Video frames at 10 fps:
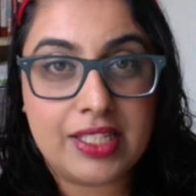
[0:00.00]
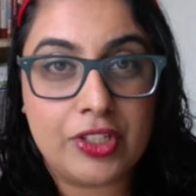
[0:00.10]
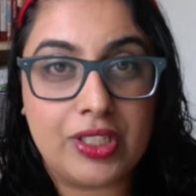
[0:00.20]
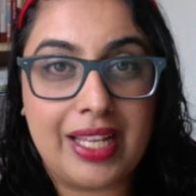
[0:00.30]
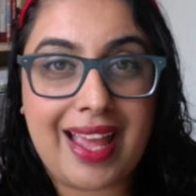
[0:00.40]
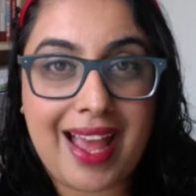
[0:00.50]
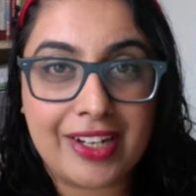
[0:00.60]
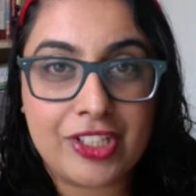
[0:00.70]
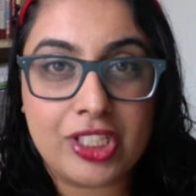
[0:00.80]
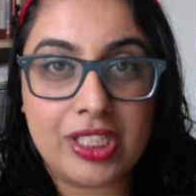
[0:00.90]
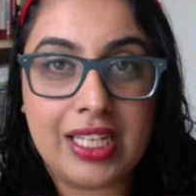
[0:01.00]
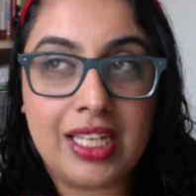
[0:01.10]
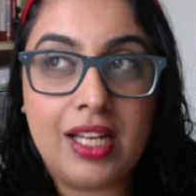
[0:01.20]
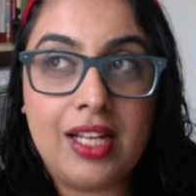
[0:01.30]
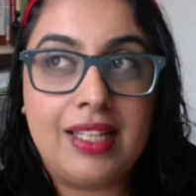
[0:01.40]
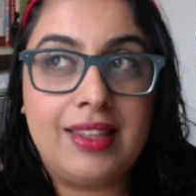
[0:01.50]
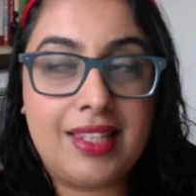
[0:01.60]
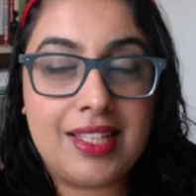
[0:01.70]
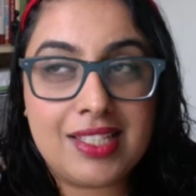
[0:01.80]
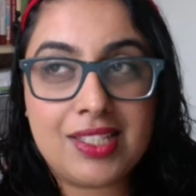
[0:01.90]
And you're like, actually,
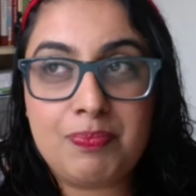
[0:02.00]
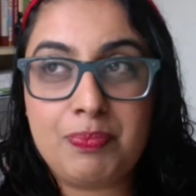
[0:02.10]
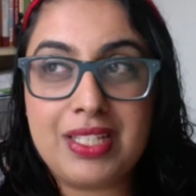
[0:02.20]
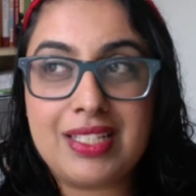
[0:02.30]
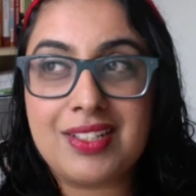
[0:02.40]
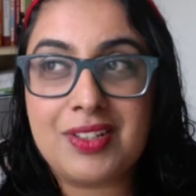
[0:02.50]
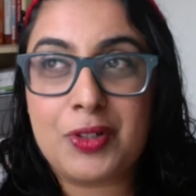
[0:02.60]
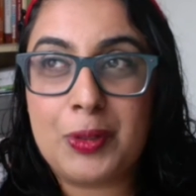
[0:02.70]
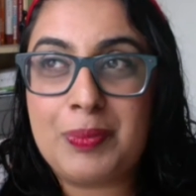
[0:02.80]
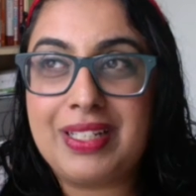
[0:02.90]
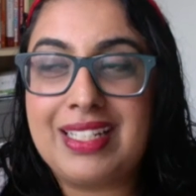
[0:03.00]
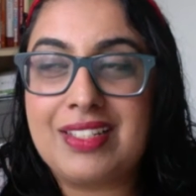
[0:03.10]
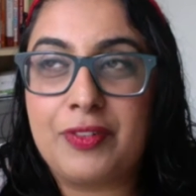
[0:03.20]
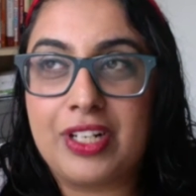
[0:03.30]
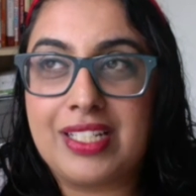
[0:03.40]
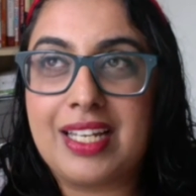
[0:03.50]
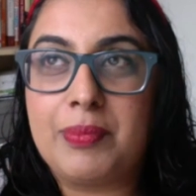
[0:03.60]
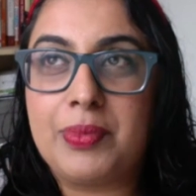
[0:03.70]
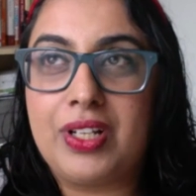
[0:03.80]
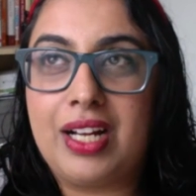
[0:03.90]
this group is, for
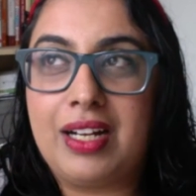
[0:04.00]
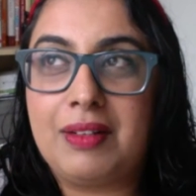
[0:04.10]
example,